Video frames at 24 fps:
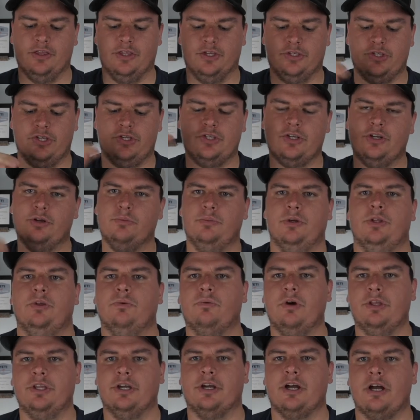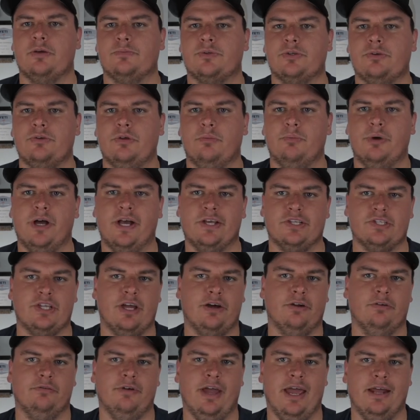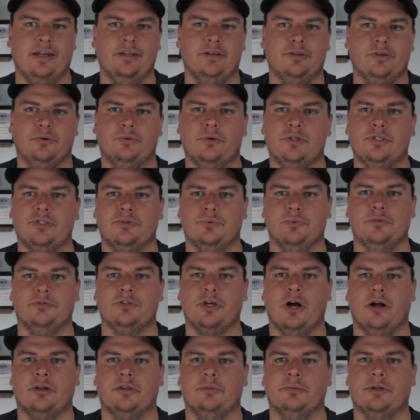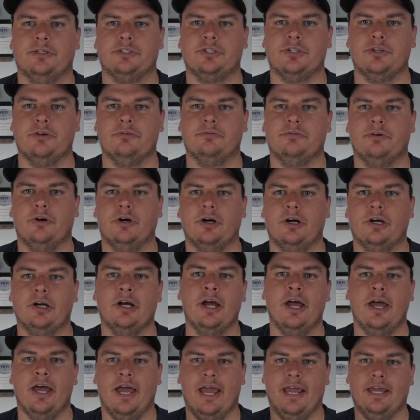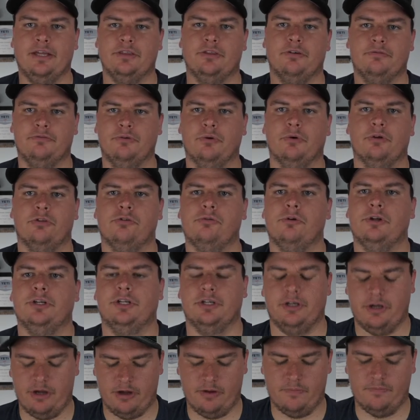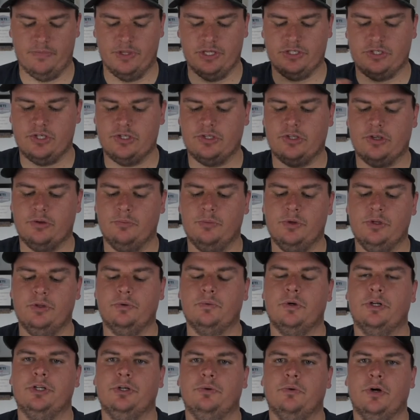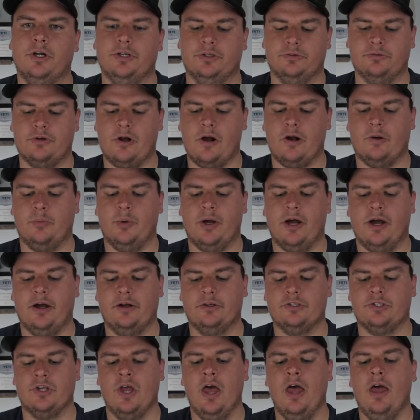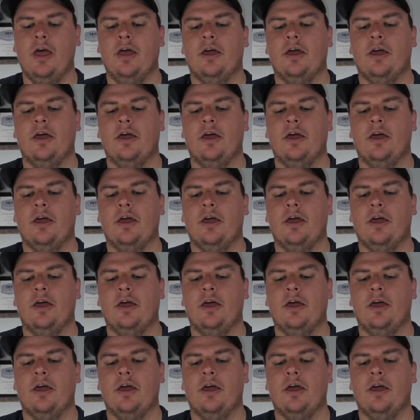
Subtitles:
This is going to be the one that comes through the best out of any of the ones that we've talked about so far, and the fourth one to come. This is going to be the one you want in rock piles.